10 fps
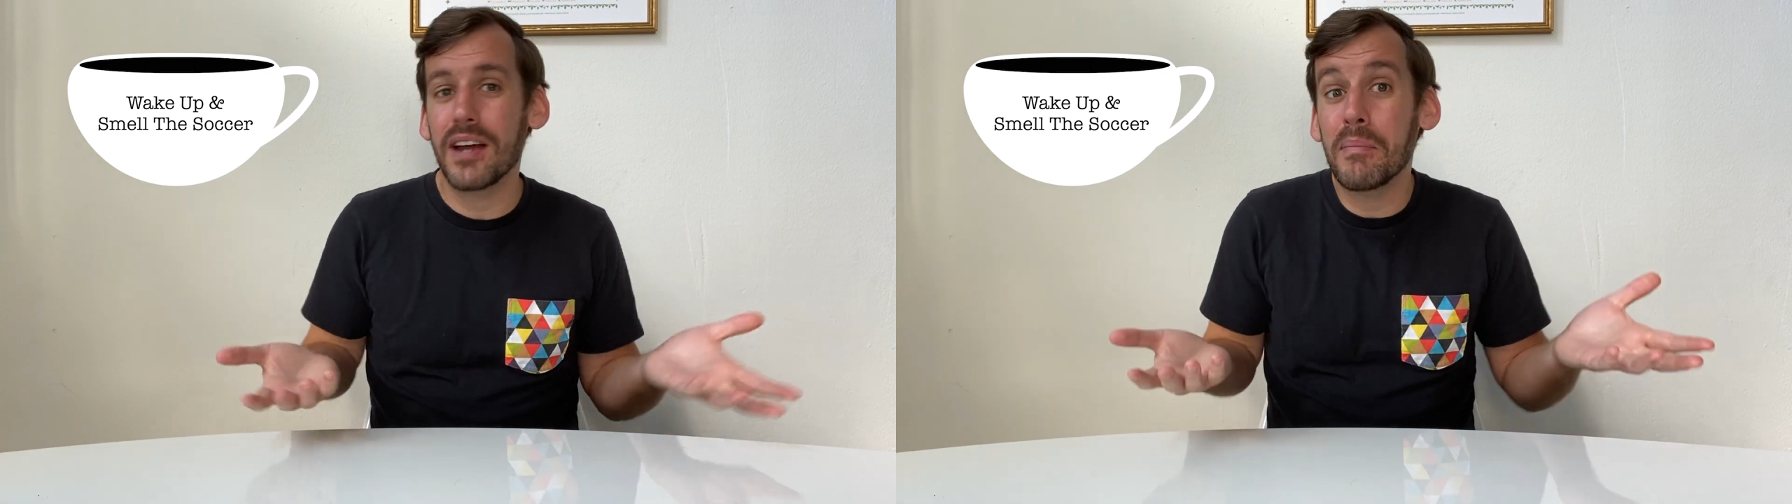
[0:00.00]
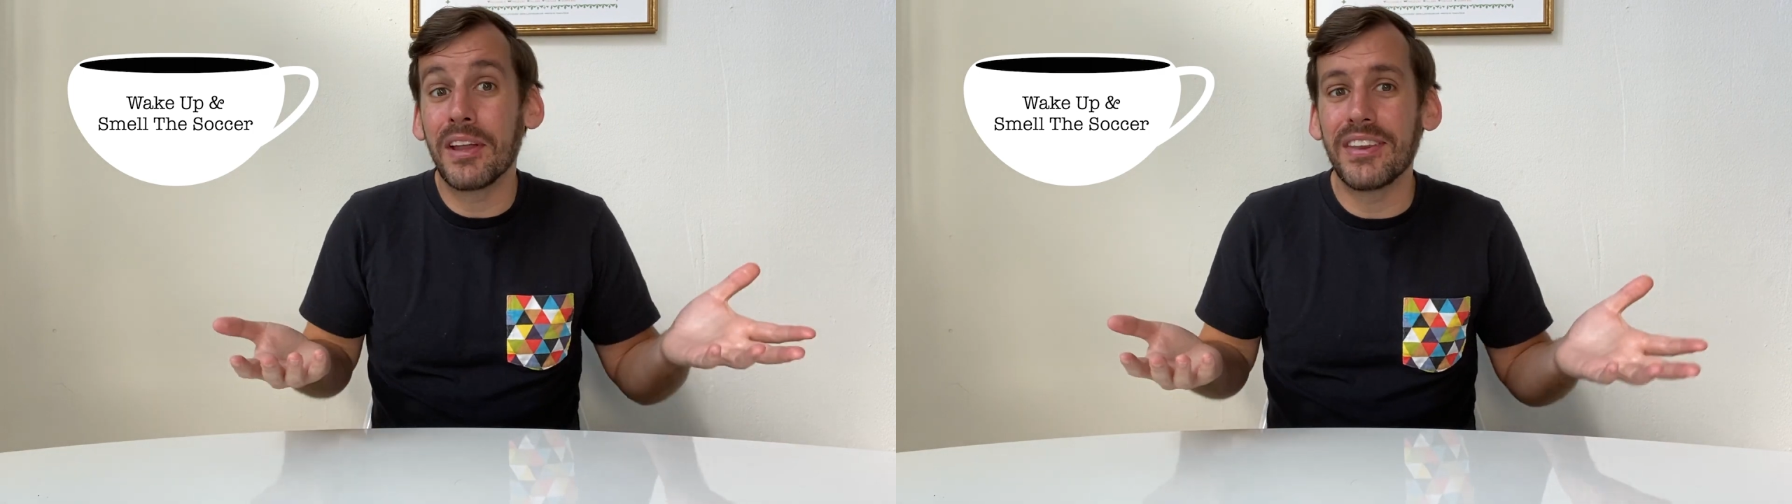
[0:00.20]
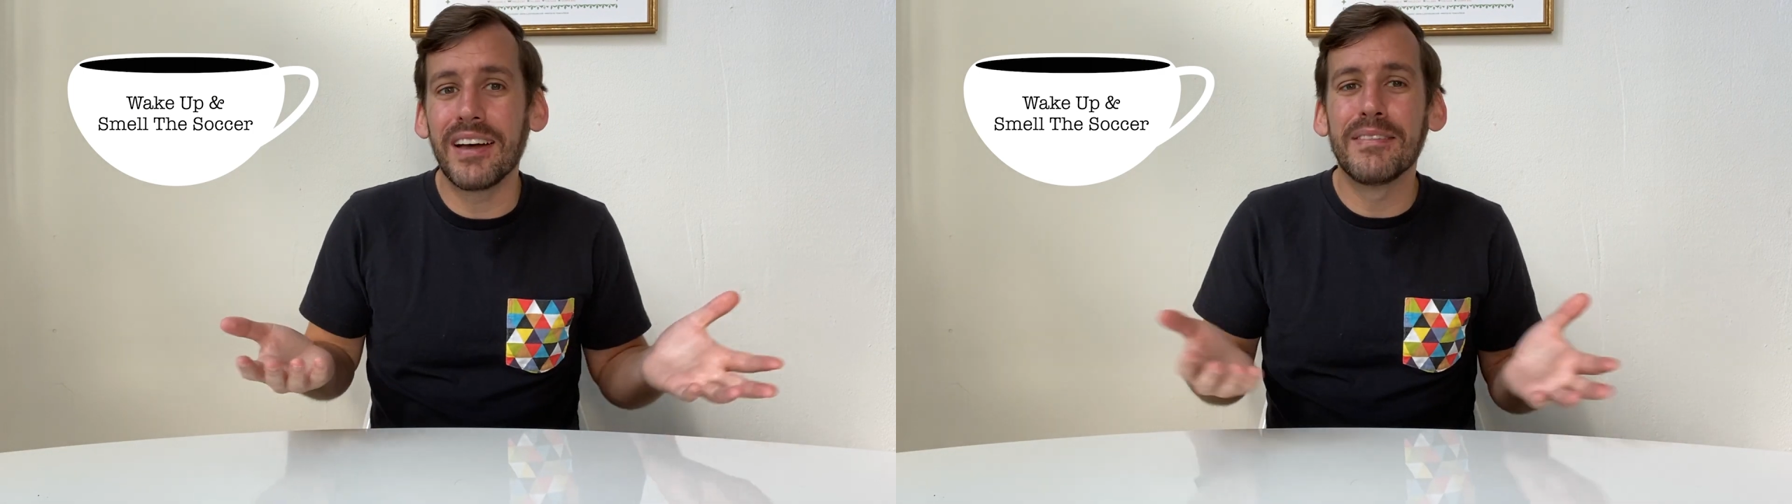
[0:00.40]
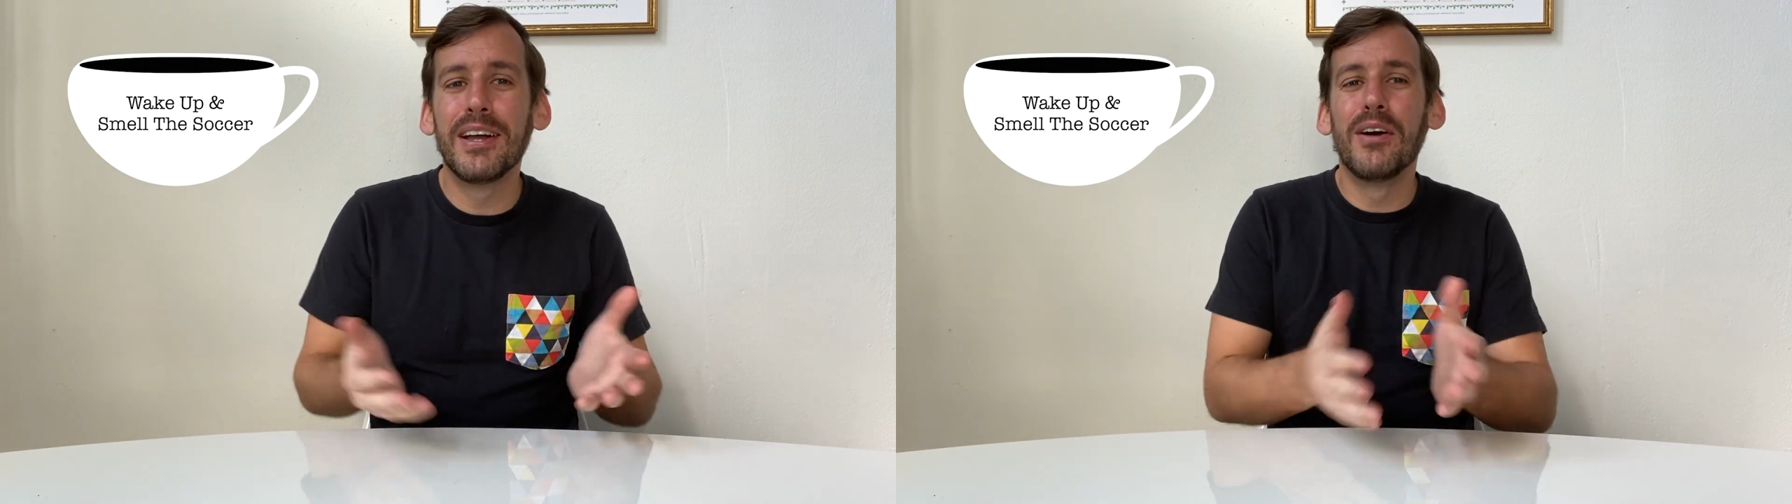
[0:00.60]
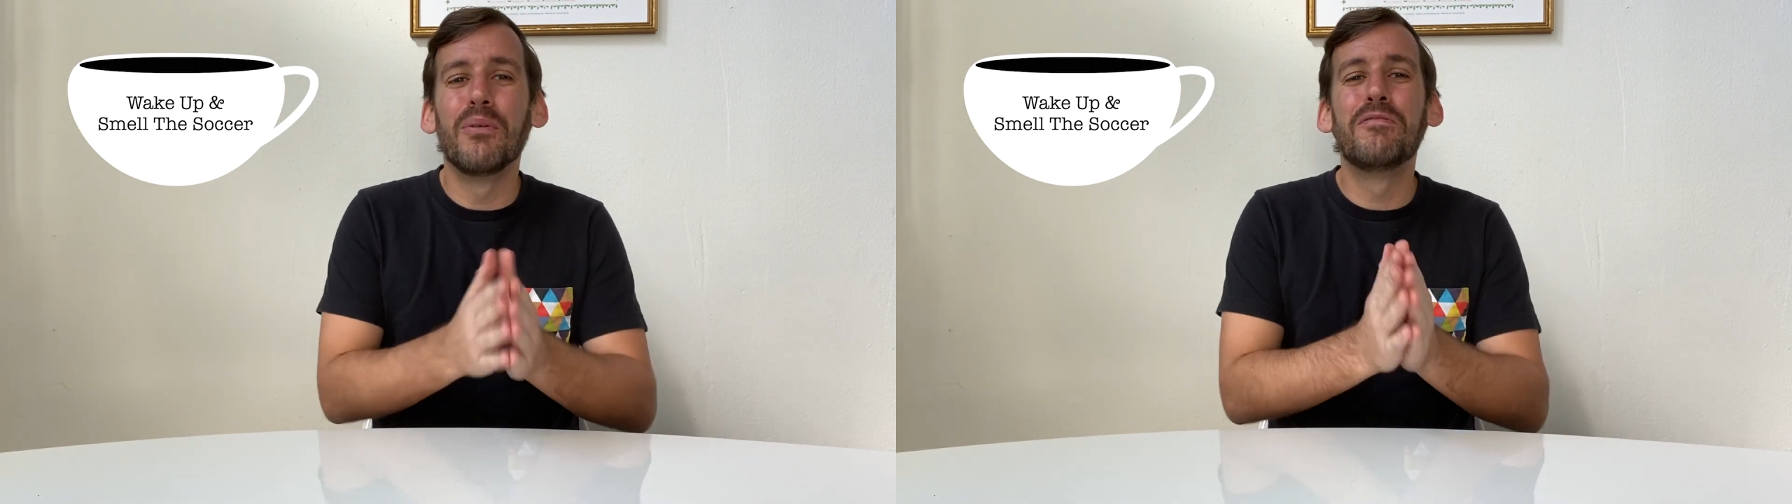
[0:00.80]
How about that?
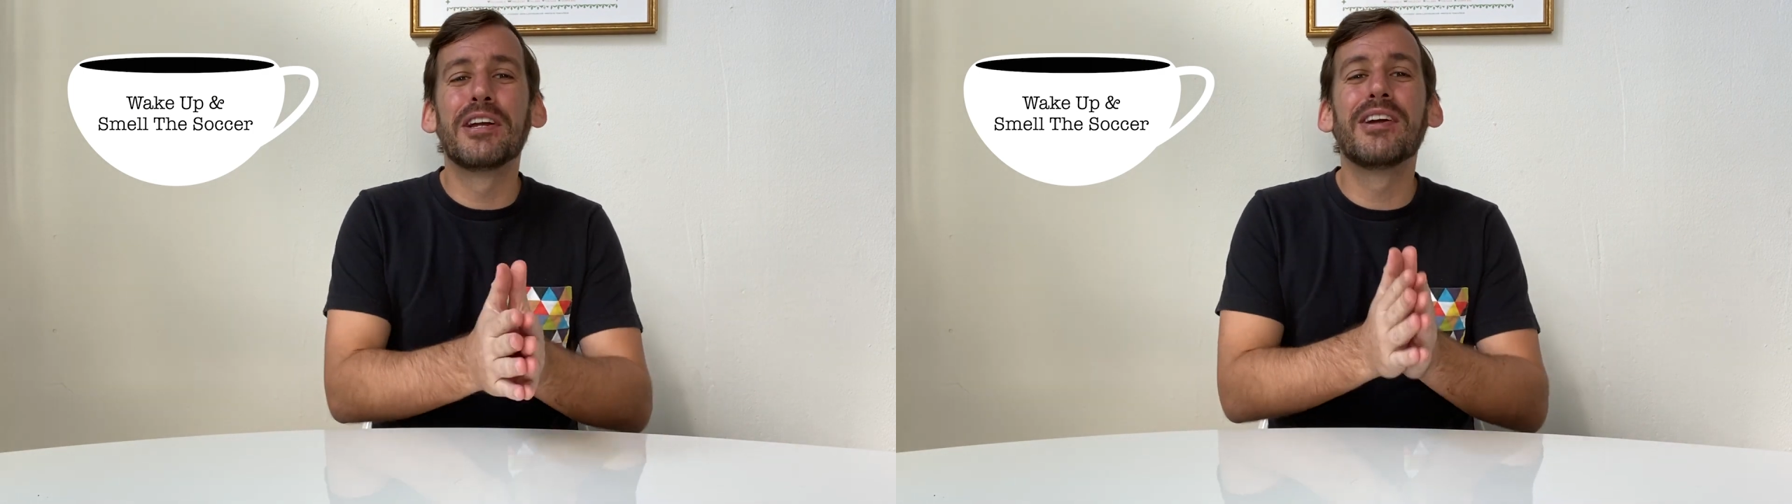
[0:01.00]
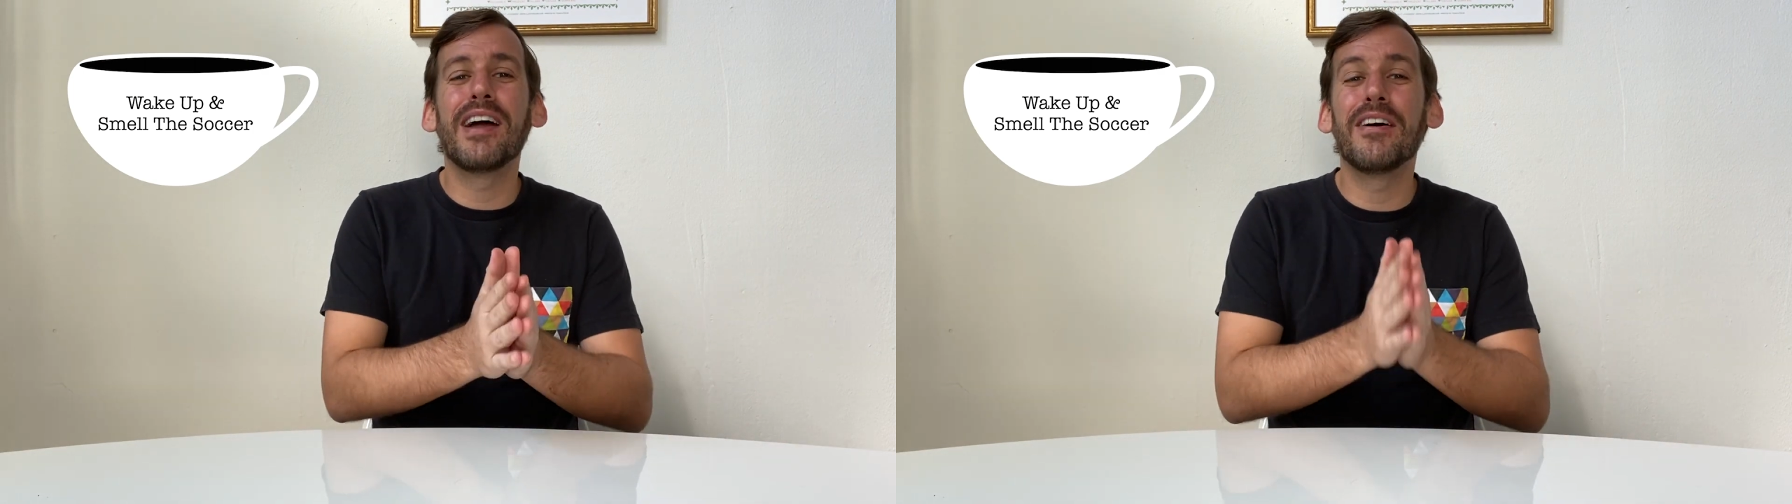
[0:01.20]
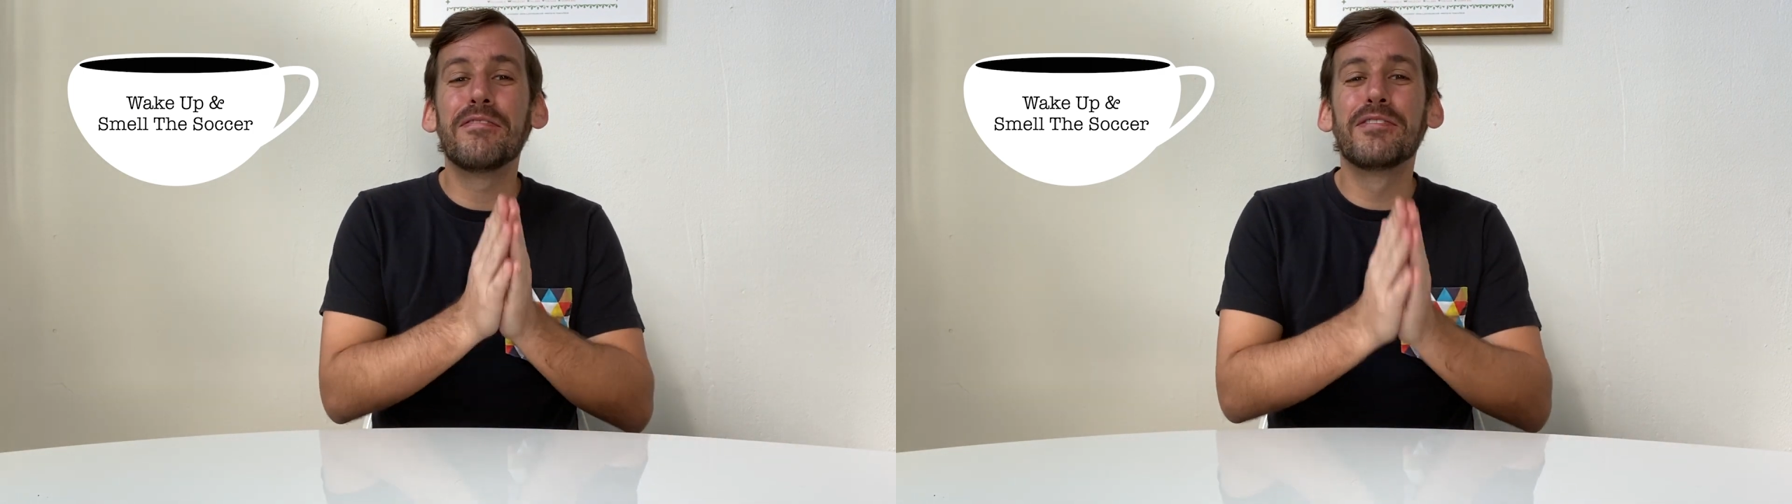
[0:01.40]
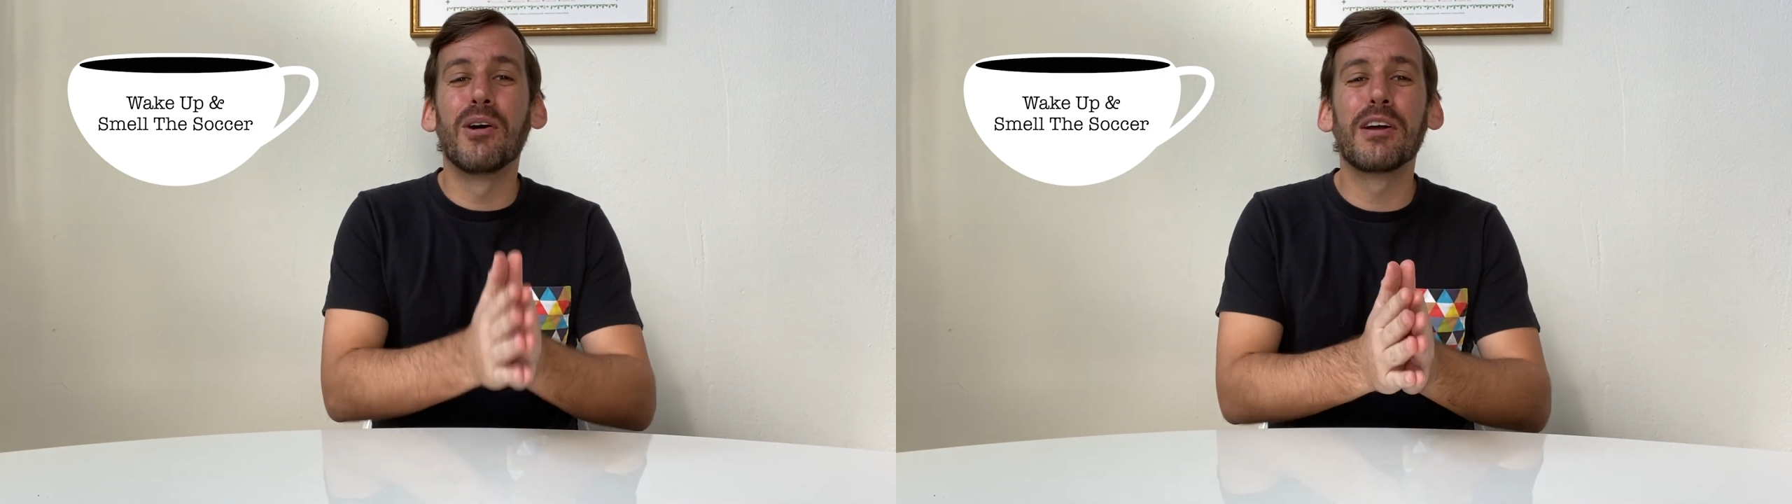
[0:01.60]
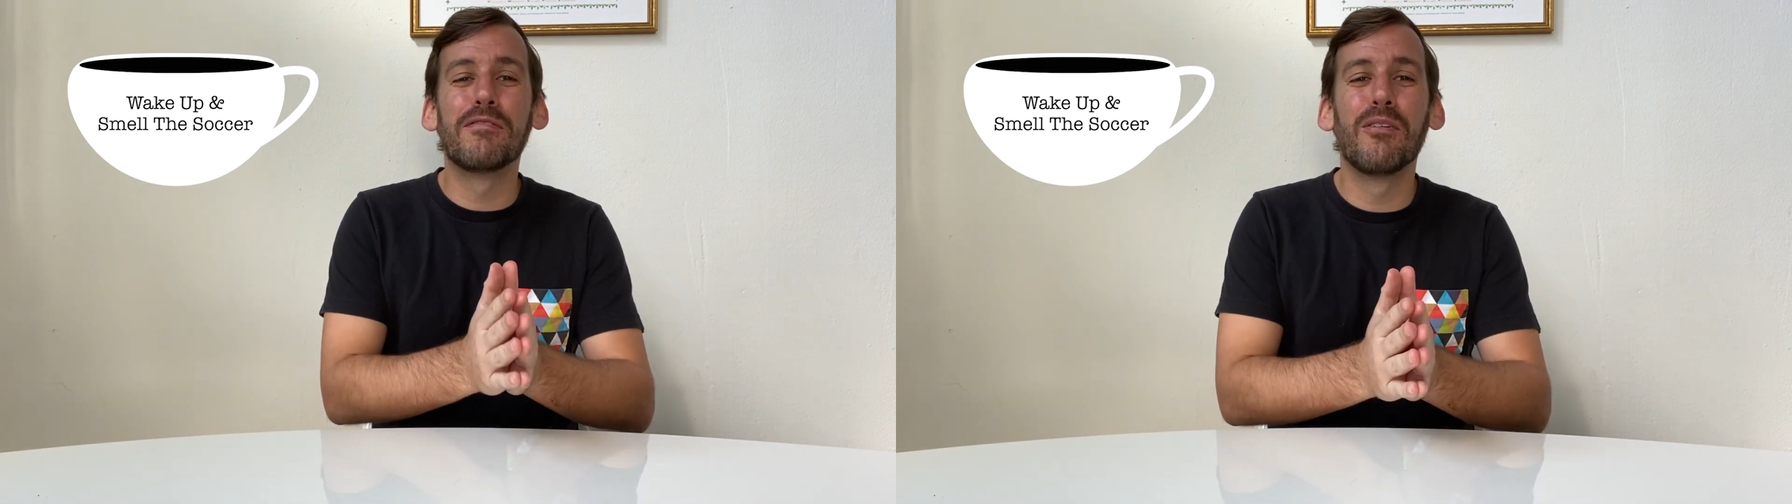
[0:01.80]
We'll figure it out
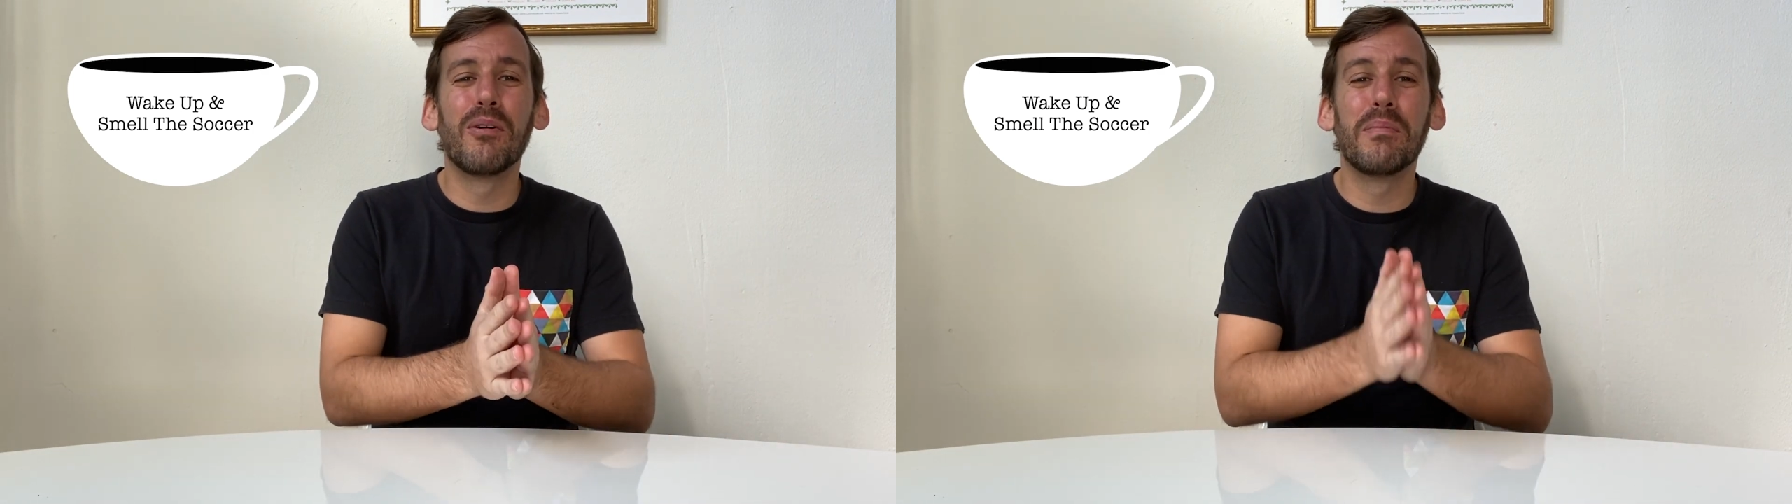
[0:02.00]
going forward,